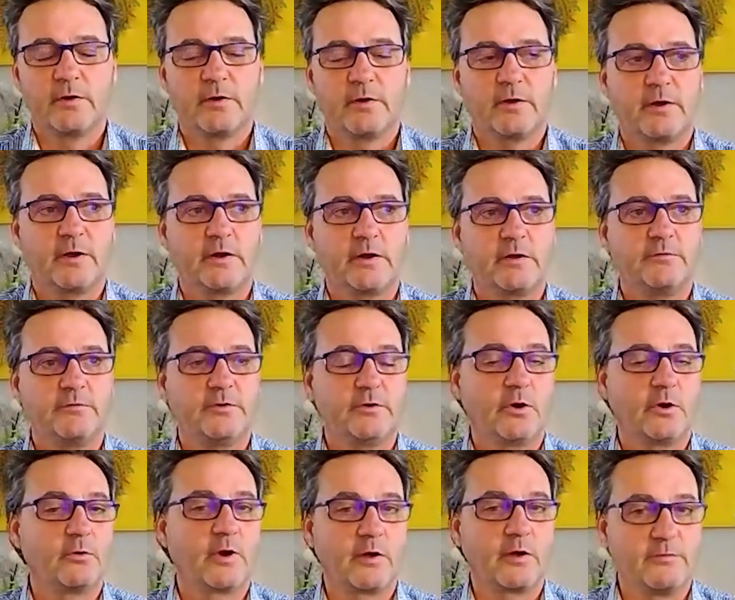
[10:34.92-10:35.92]
And if you
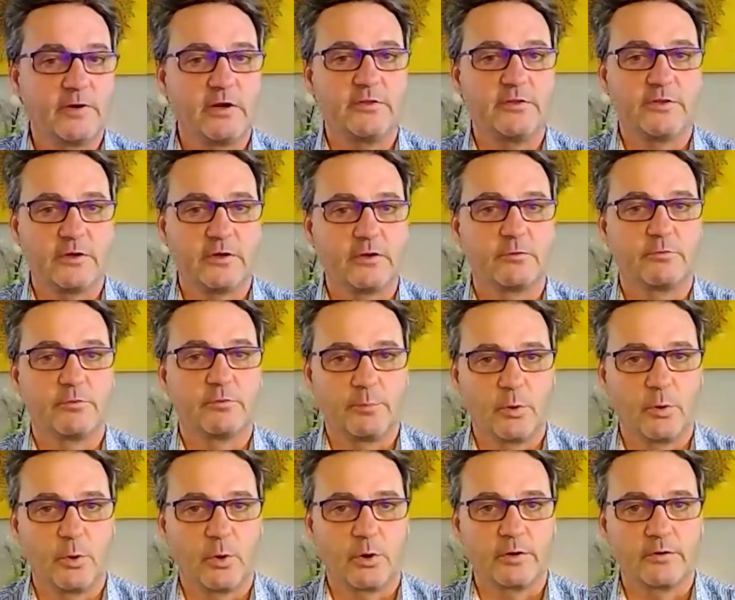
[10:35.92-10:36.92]
don't have anything to
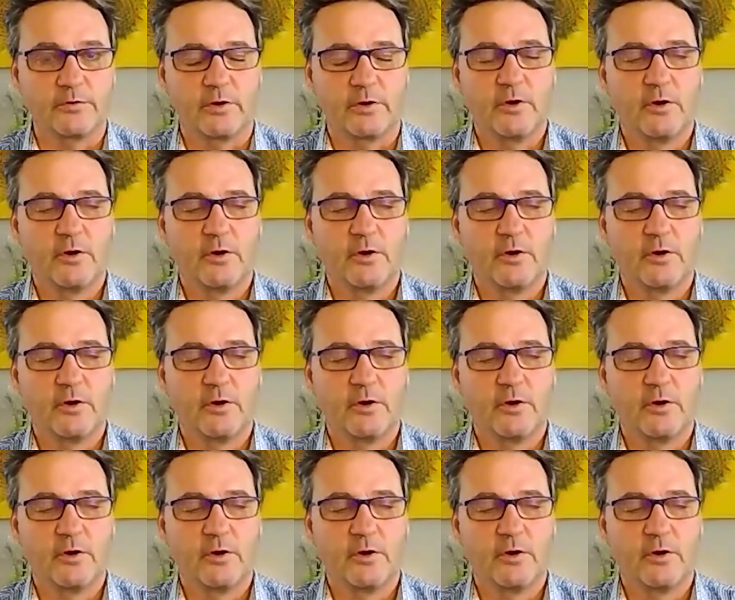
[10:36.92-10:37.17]
report,